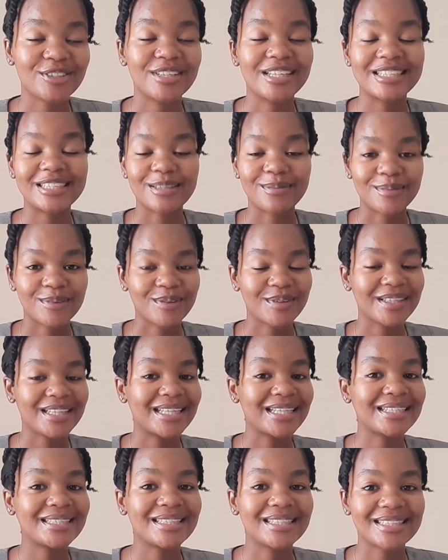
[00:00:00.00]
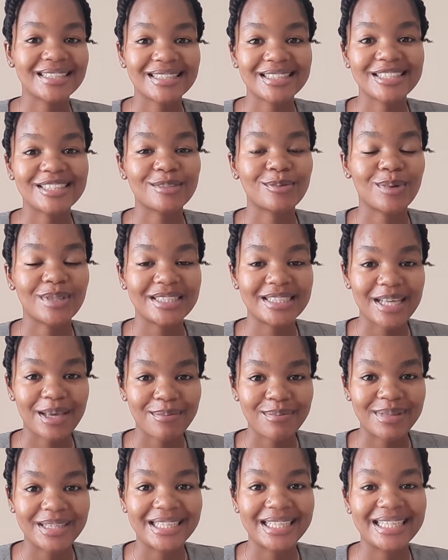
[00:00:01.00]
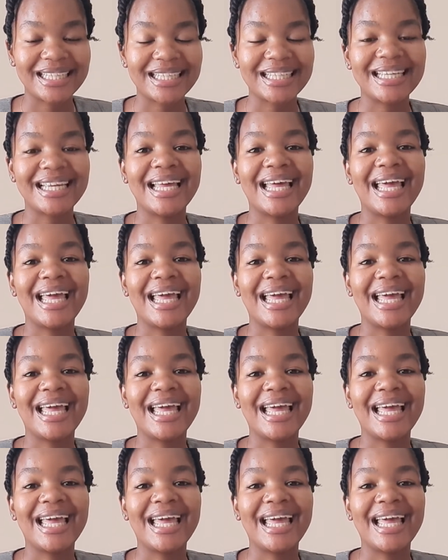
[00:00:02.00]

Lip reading: to let them know that this is what's happening.